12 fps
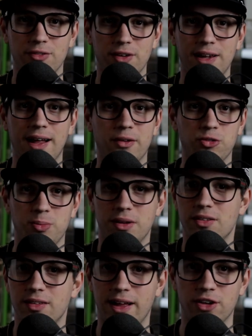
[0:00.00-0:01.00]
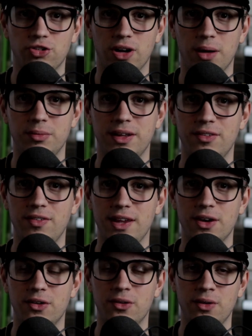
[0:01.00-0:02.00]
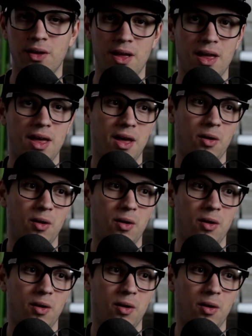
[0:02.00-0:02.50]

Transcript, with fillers: of announcement slash update video.